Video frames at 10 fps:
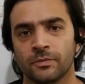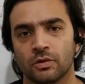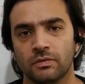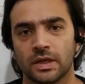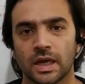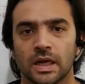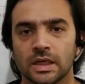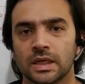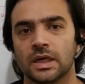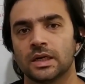So we can
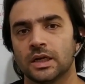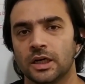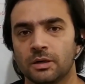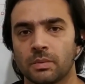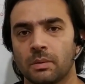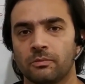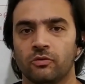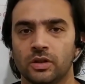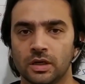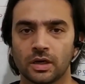create a heat map
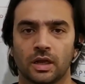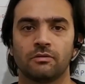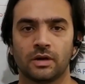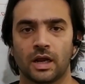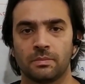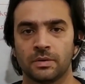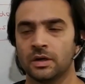within driver app